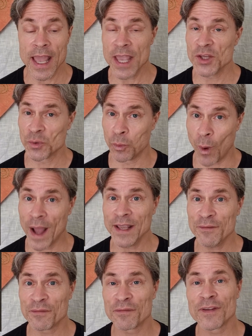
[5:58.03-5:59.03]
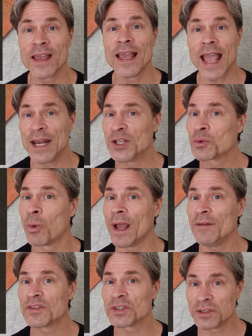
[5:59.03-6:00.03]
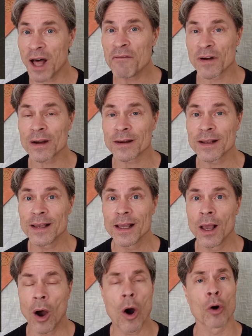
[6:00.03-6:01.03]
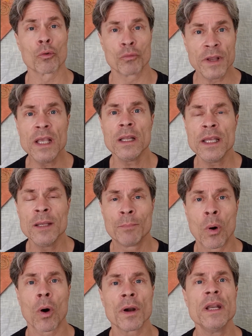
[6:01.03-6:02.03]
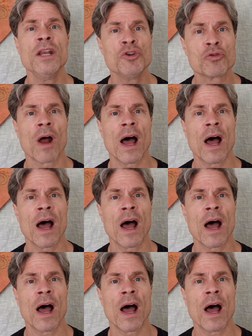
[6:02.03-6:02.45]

His wife and his wife's lover are really important and